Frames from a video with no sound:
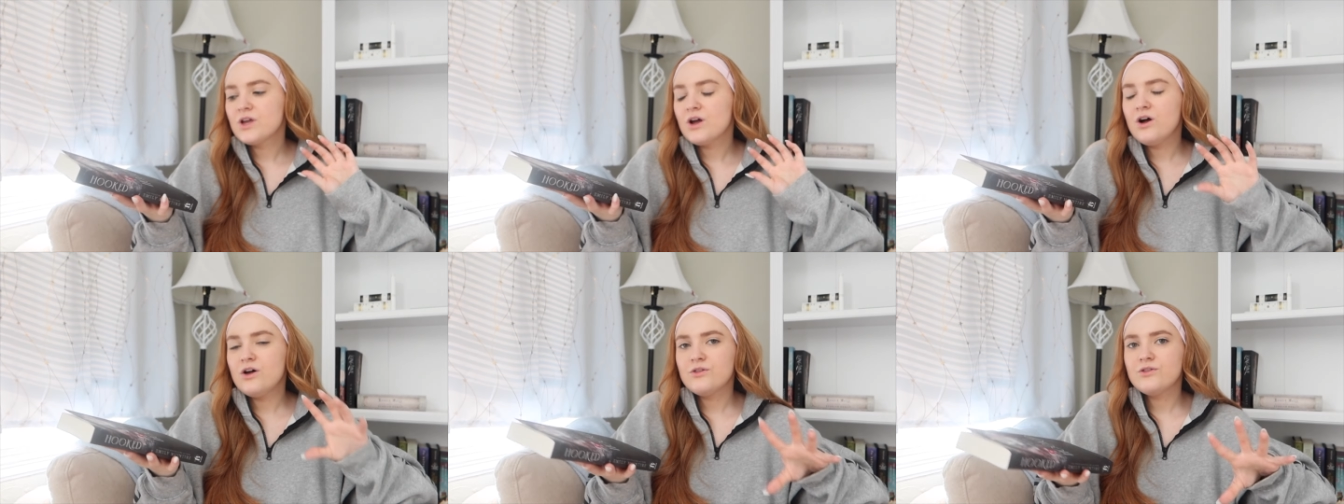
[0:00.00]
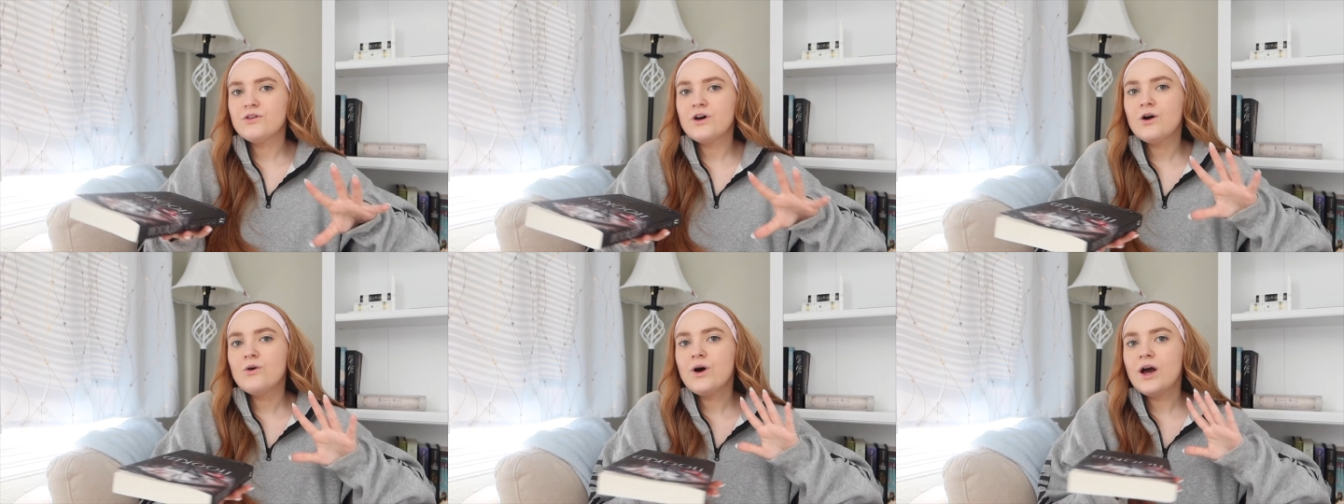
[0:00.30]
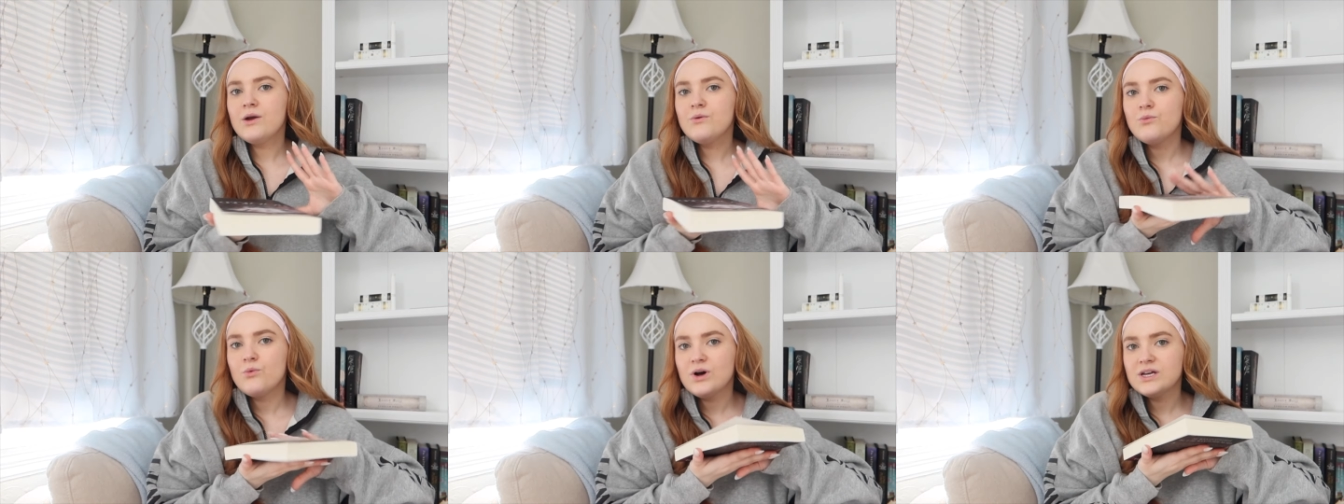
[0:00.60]
although
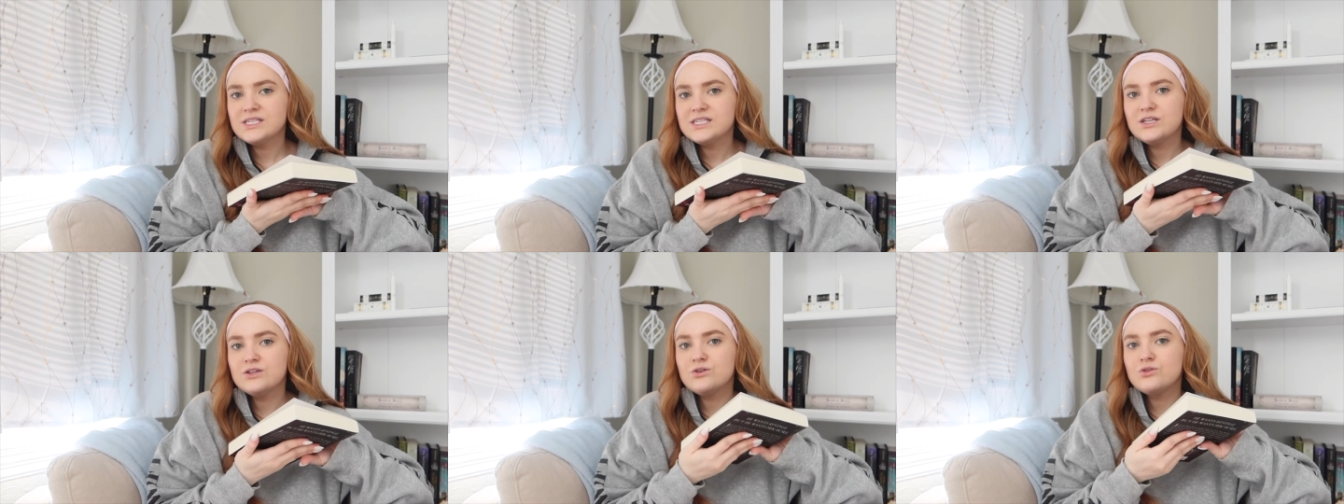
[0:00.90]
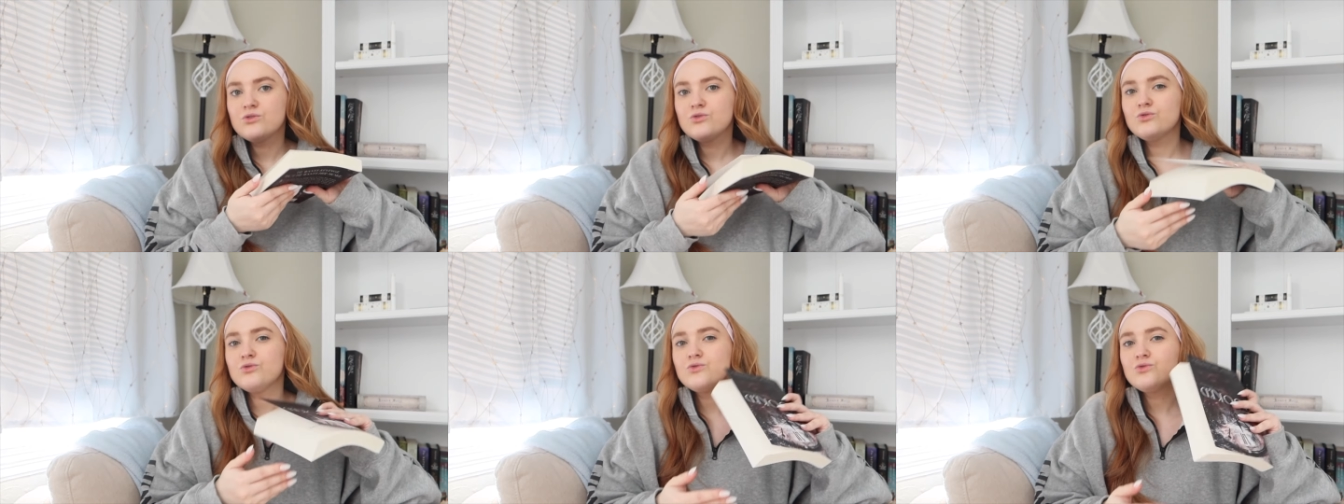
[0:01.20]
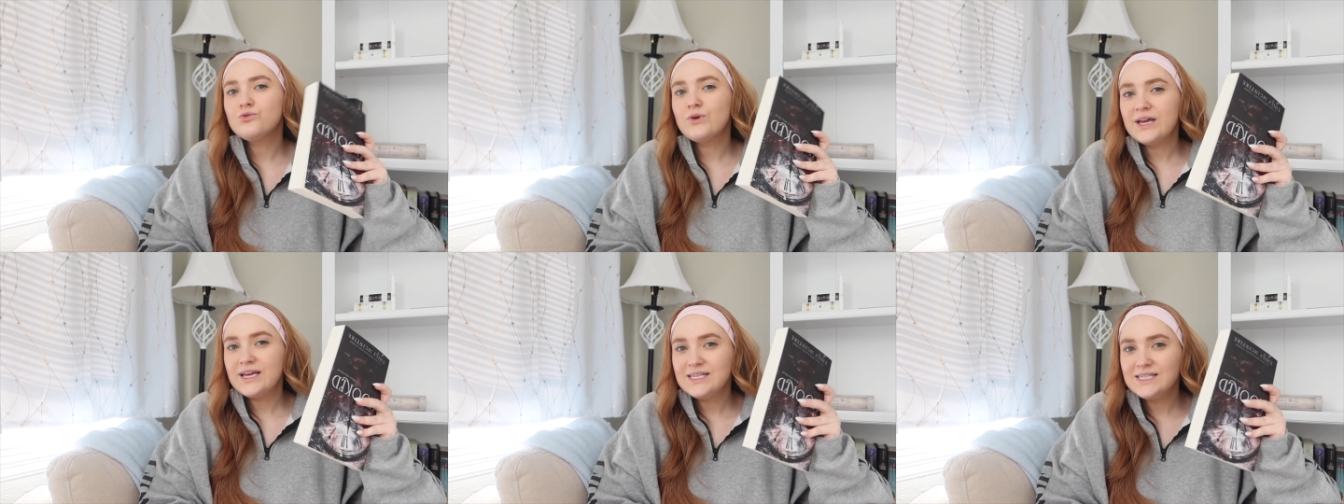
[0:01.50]
I wasn't
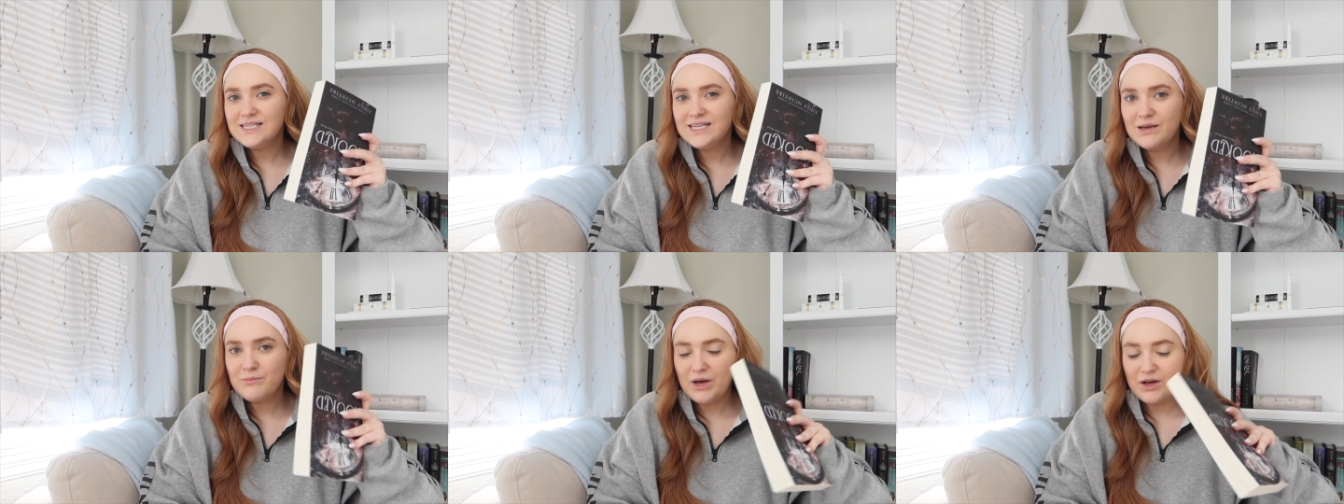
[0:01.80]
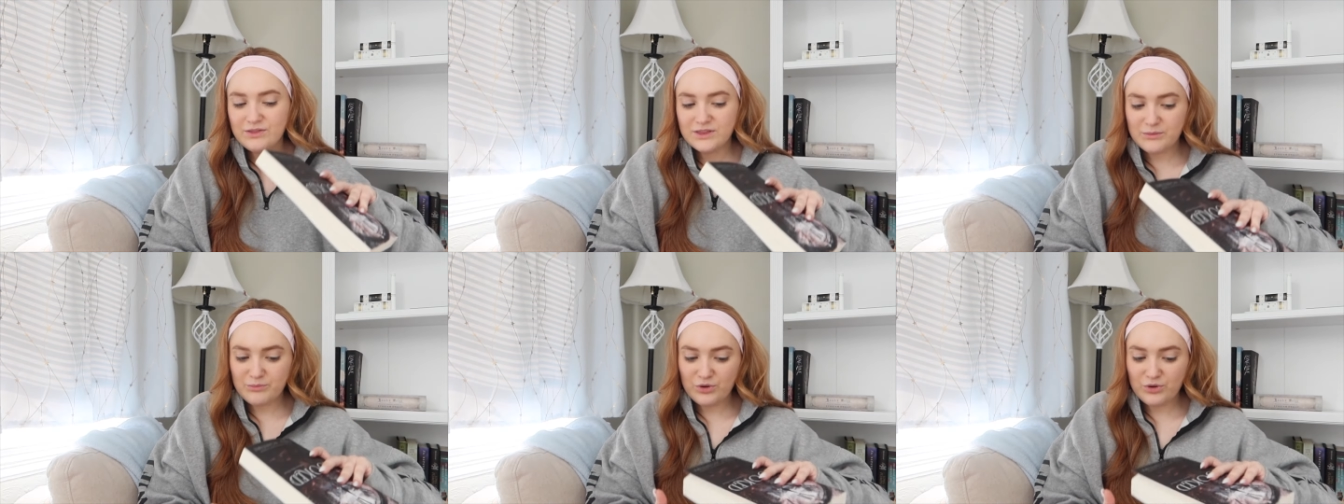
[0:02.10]
crazy about the